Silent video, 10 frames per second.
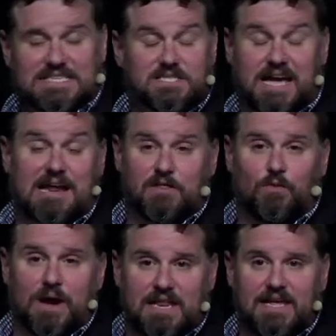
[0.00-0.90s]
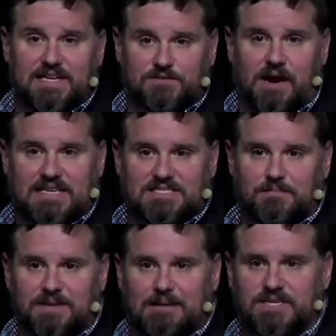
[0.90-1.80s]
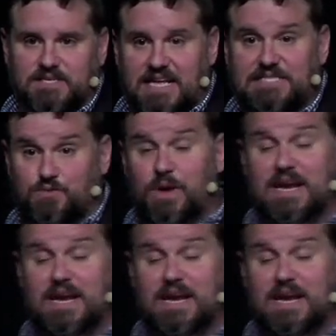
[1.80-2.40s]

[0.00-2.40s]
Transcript: that's the kind of the way it is, right? Sometimes it, that's